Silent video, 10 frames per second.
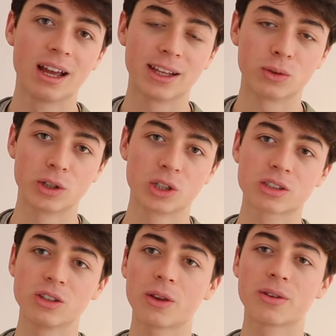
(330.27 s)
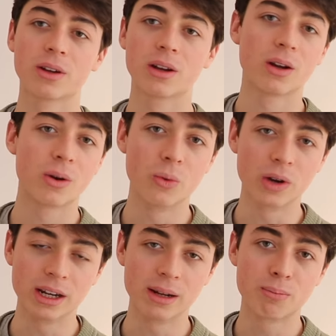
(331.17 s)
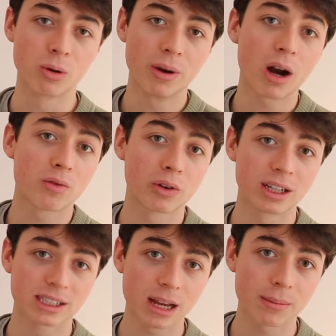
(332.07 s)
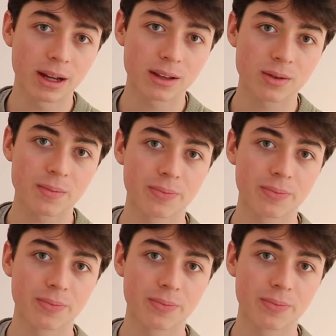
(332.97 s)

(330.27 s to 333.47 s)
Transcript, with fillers: that we're just not really prepared for an exam yet.